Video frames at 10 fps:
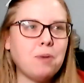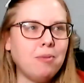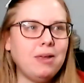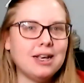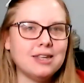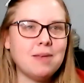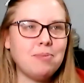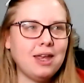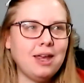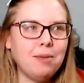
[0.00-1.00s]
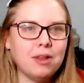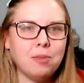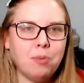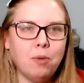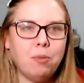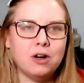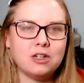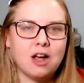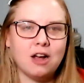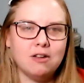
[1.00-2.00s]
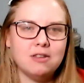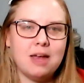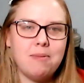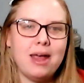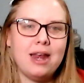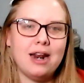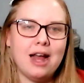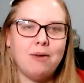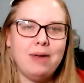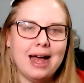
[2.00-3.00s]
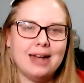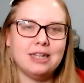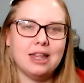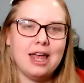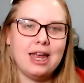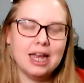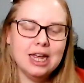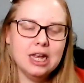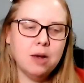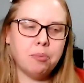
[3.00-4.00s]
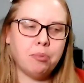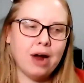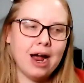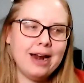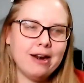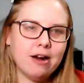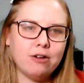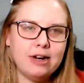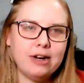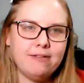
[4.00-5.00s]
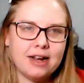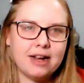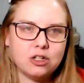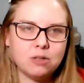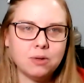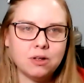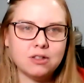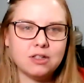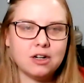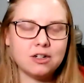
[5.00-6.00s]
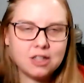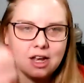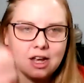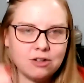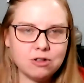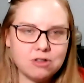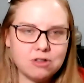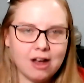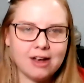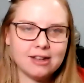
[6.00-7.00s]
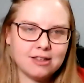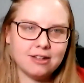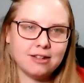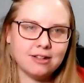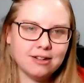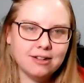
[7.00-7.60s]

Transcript: probably because I'm thinking about the pulled pork tacos I made and how we had to like brine our green vegetables and our cilantro sauce. And